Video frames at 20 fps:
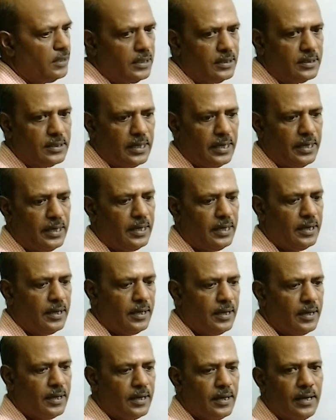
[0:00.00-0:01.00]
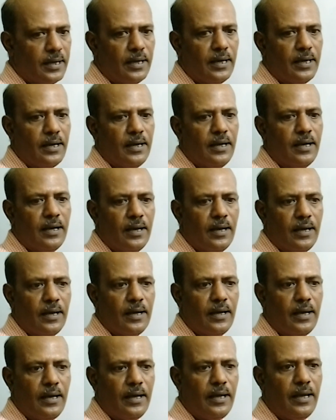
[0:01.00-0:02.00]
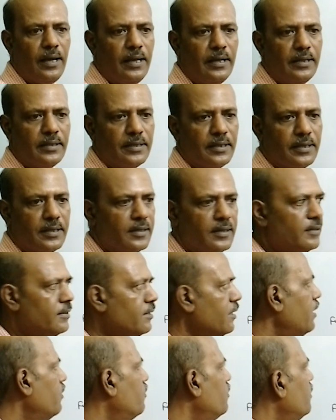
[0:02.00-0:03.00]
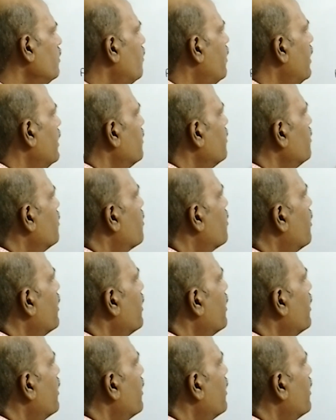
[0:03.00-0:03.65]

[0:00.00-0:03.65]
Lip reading: say anything, say we want to draw